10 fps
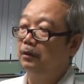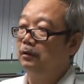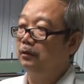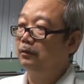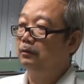
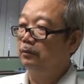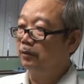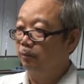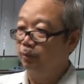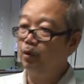to
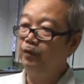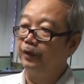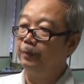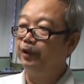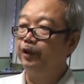move
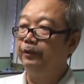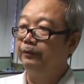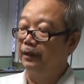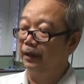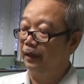the
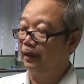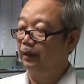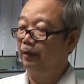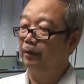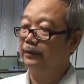machine,
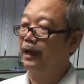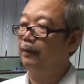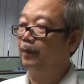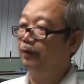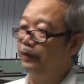the
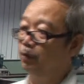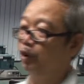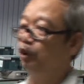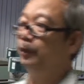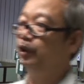top of the
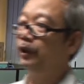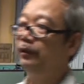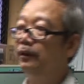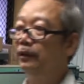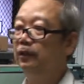washing
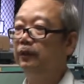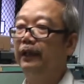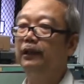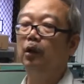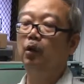machine, so
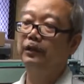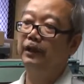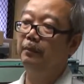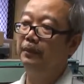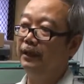that the loads
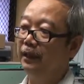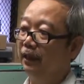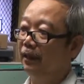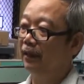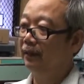can be
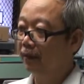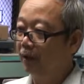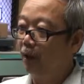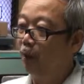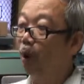
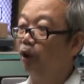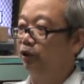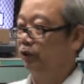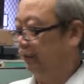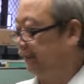
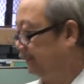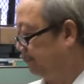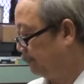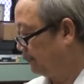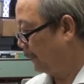washed. Alright?
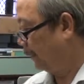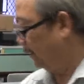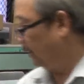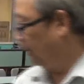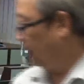
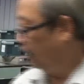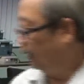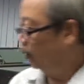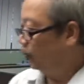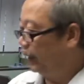
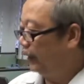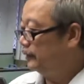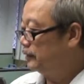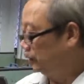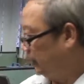
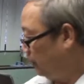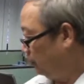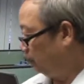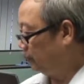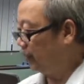Okay, so
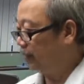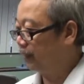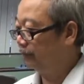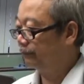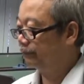
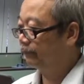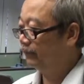now